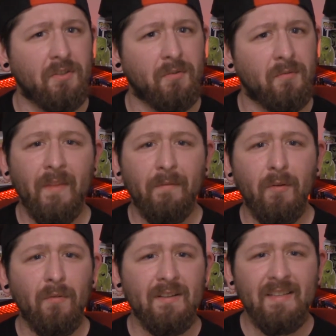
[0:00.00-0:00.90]
If
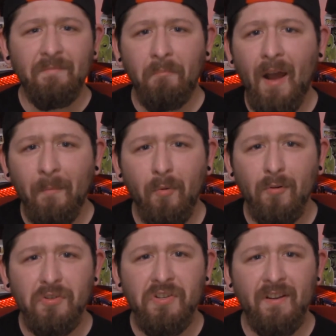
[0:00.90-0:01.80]
you want to see my
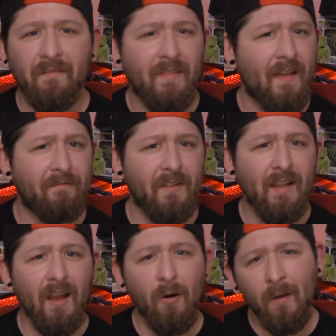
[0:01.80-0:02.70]
portion of that
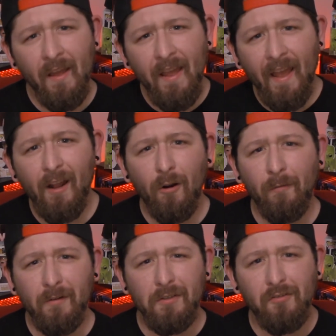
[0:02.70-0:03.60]
video, head
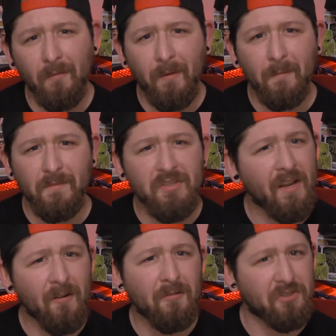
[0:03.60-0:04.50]
over to Drumdum's
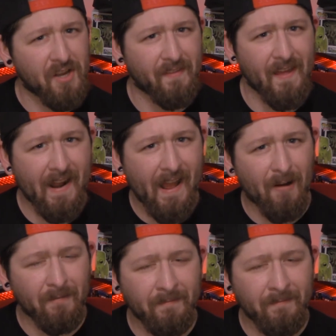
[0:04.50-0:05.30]
channel and check that out.